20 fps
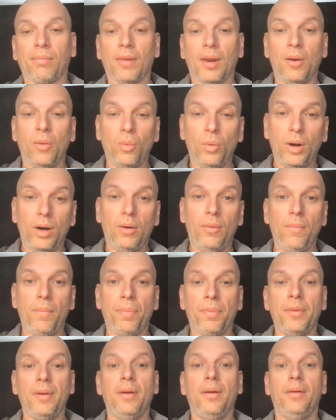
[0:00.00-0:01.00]
Well,
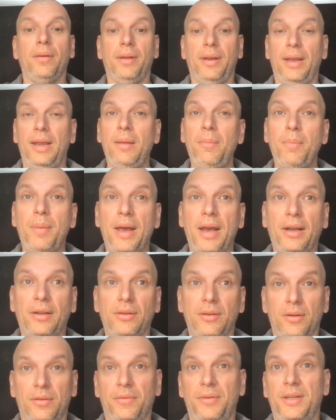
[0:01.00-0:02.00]
the impact
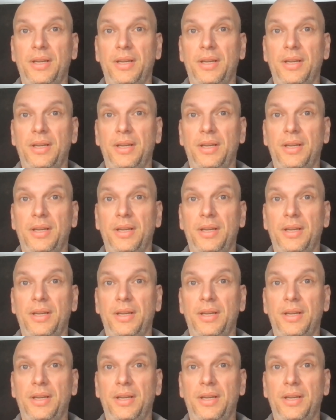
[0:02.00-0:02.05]
of